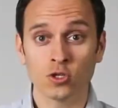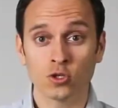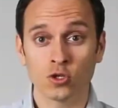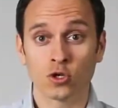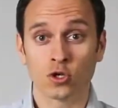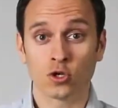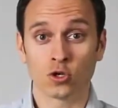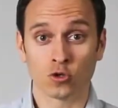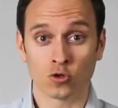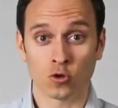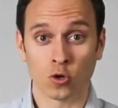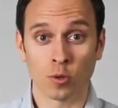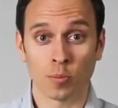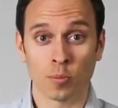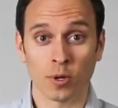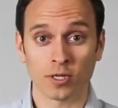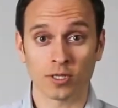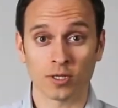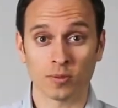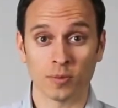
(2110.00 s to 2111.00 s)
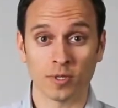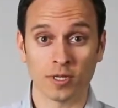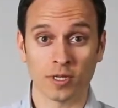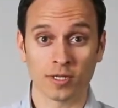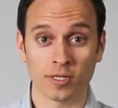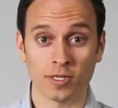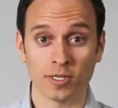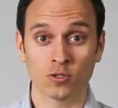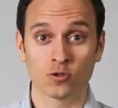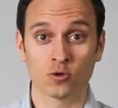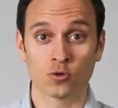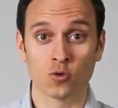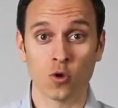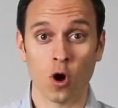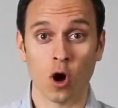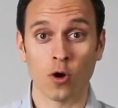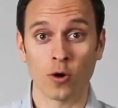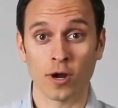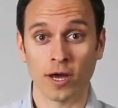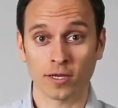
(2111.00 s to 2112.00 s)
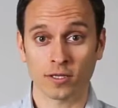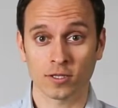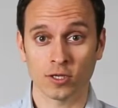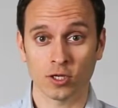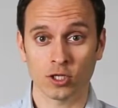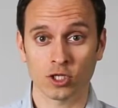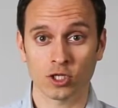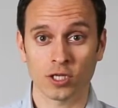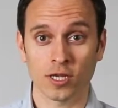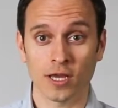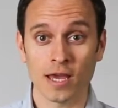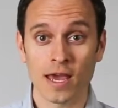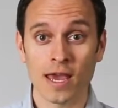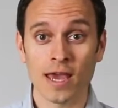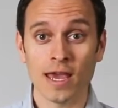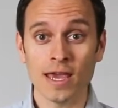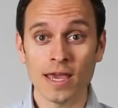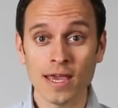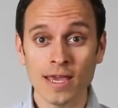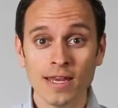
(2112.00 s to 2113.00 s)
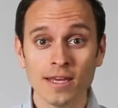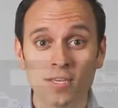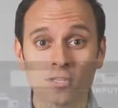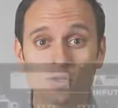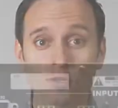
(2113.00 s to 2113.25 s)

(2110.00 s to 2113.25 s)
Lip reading: to the control possibility through AUDAC Touch, it is